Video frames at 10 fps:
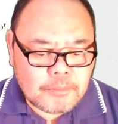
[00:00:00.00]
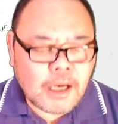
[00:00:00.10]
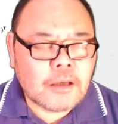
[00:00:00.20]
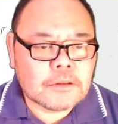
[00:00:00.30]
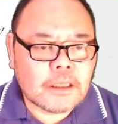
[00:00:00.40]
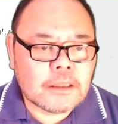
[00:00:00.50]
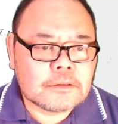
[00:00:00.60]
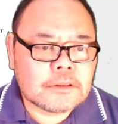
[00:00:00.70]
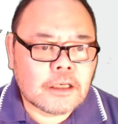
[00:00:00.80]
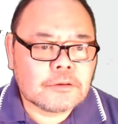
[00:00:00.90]
uh,
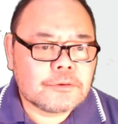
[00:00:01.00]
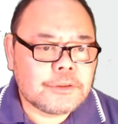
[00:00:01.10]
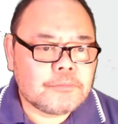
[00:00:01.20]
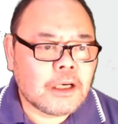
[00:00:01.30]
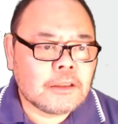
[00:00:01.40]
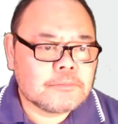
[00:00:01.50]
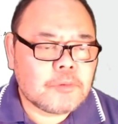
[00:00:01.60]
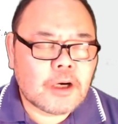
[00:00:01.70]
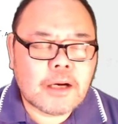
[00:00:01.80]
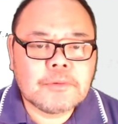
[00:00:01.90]
concrete bond
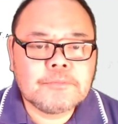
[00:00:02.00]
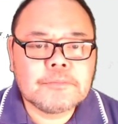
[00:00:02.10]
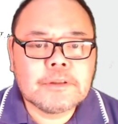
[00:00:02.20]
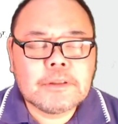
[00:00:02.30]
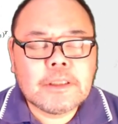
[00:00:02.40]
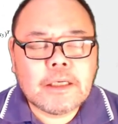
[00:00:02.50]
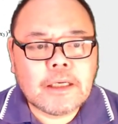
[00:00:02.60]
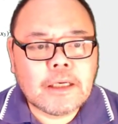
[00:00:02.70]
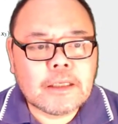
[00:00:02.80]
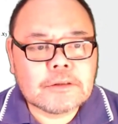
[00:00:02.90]
problem,
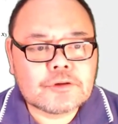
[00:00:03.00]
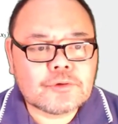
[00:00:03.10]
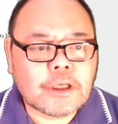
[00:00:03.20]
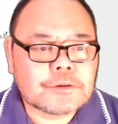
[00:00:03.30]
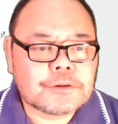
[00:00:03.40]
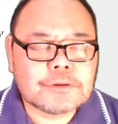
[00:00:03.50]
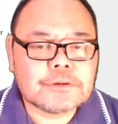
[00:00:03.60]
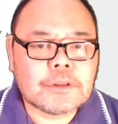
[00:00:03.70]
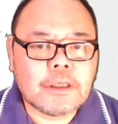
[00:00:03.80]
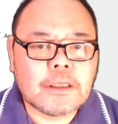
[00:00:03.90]

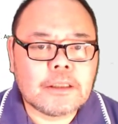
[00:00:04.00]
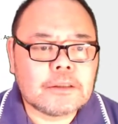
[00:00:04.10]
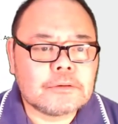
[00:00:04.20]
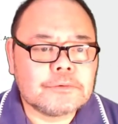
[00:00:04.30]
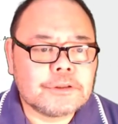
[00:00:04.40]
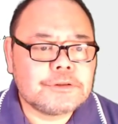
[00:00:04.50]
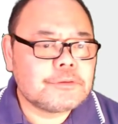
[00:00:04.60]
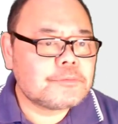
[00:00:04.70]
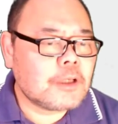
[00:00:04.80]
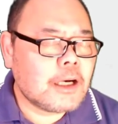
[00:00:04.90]
structure
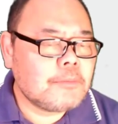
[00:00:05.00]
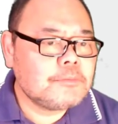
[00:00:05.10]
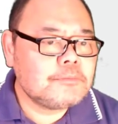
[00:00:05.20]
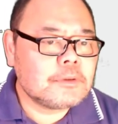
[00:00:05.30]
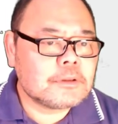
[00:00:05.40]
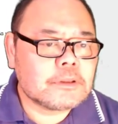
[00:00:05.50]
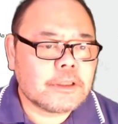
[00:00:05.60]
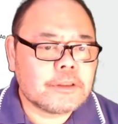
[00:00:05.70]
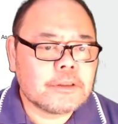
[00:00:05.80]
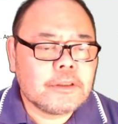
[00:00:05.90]
rigid problem.
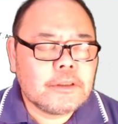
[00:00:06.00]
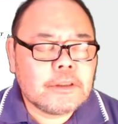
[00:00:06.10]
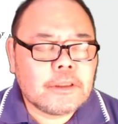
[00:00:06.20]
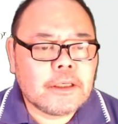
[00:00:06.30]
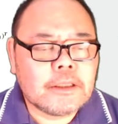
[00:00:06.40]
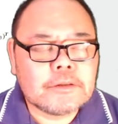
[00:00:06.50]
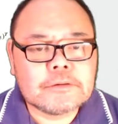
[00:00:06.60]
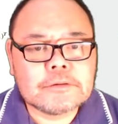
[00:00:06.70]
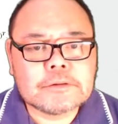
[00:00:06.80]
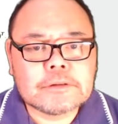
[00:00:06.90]
Okay
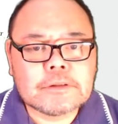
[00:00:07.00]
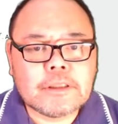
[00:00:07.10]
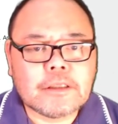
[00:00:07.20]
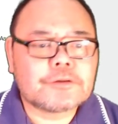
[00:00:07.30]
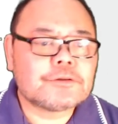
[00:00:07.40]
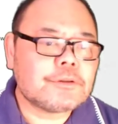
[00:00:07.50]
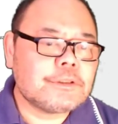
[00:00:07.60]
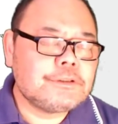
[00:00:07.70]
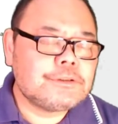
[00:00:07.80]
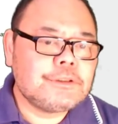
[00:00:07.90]
and
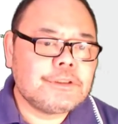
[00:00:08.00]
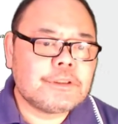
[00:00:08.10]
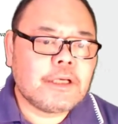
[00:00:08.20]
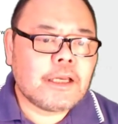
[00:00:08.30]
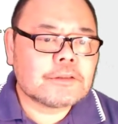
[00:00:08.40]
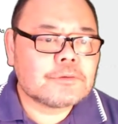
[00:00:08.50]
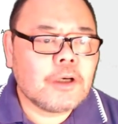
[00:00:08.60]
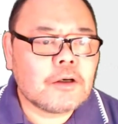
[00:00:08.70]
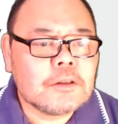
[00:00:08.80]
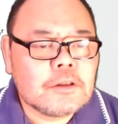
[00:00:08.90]
electrical engineer as
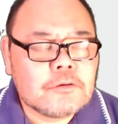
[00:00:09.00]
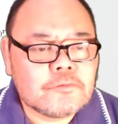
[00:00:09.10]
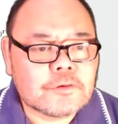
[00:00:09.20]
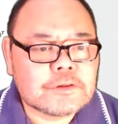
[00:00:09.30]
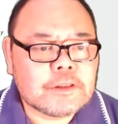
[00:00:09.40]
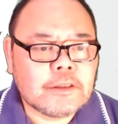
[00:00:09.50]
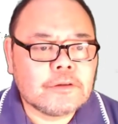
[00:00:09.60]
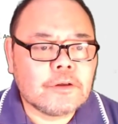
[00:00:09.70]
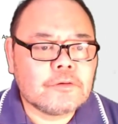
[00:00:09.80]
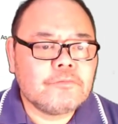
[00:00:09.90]
well for
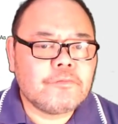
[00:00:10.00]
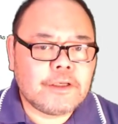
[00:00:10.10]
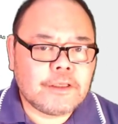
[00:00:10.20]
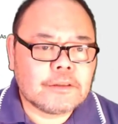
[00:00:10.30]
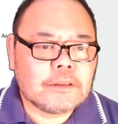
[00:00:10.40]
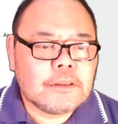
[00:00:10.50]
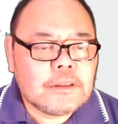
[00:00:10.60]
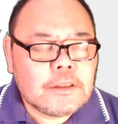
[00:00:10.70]
signal fitting.